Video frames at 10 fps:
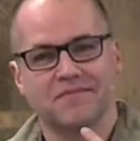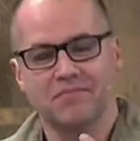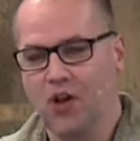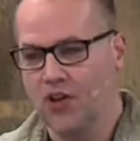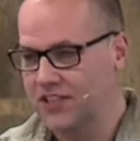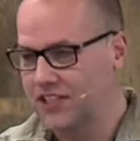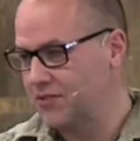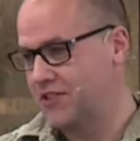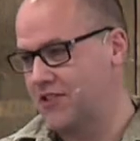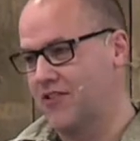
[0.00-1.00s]
Paul sees
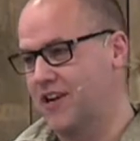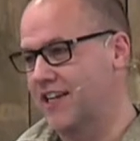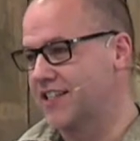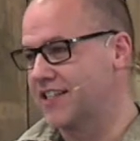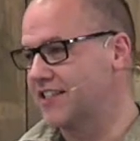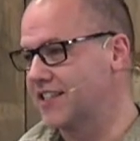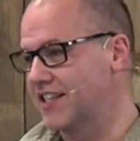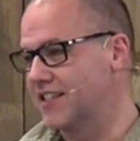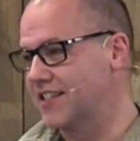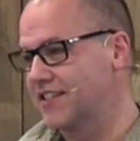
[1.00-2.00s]
what's going on in this
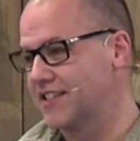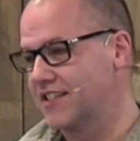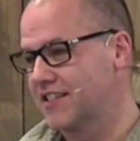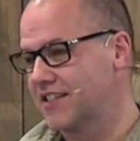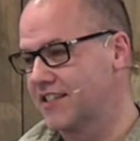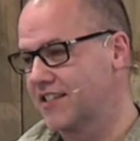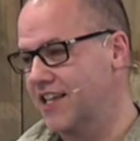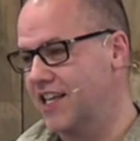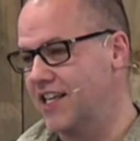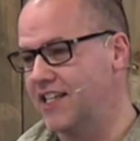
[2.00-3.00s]
city,
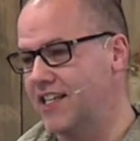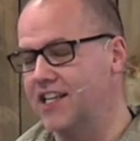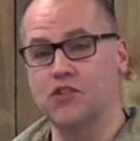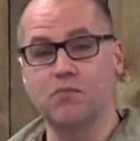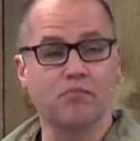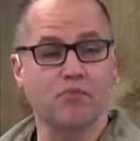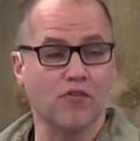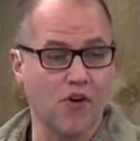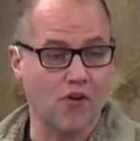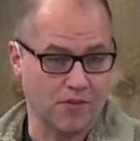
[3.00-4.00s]
and he's
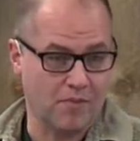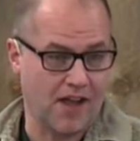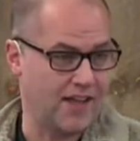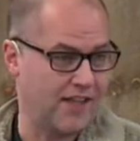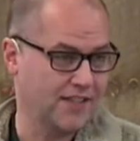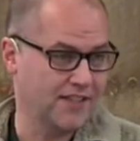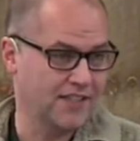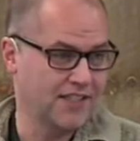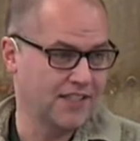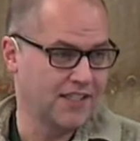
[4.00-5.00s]
provoked by it.
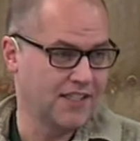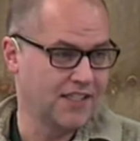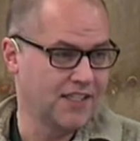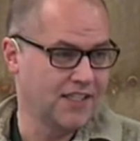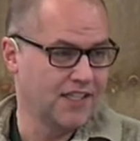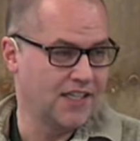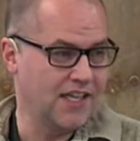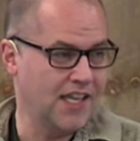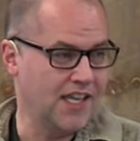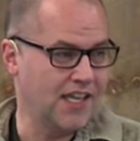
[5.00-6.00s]

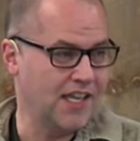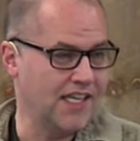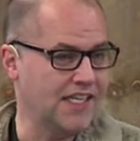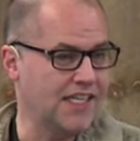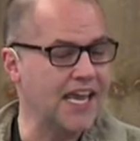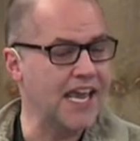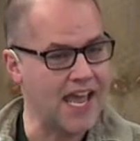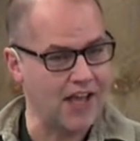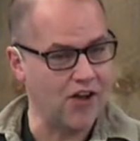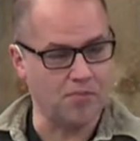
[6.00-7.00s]
And he
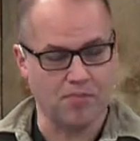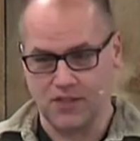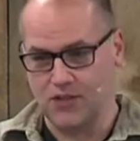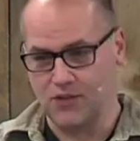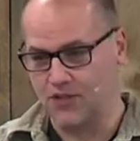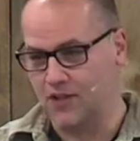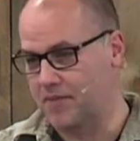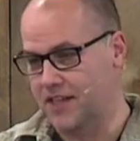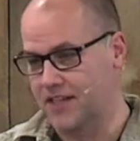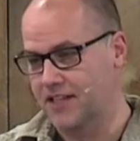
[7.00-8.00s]
can't help but do
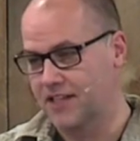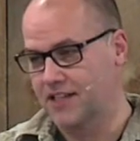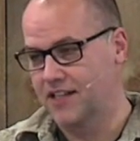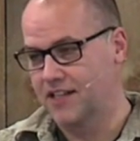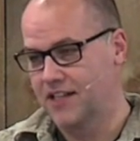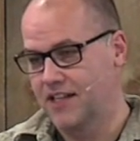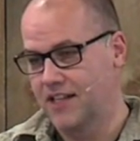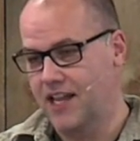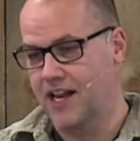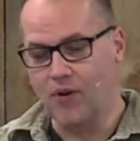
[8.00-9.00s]
something.
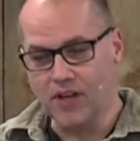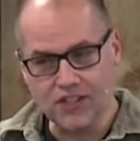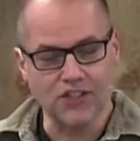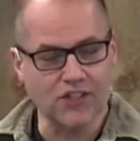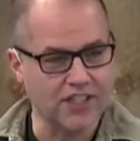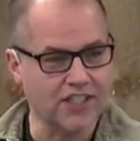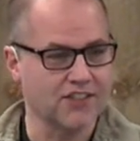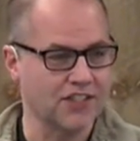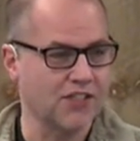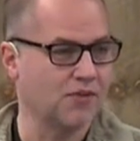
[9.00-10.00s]
And I want you to look and
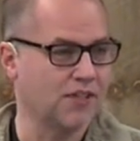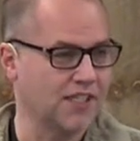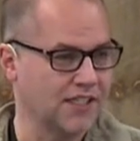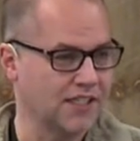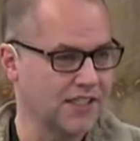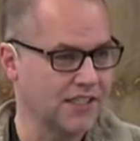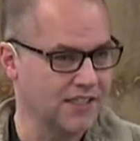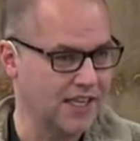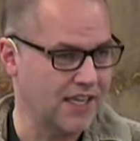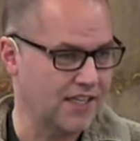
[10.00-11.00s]
see what he
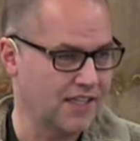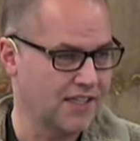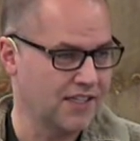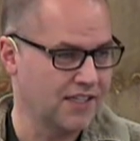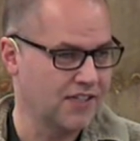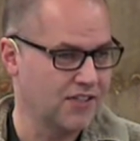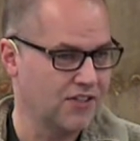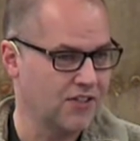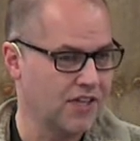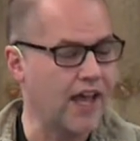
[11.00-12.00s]
did.
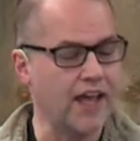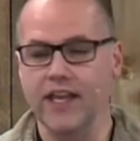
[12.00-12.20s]
Okay?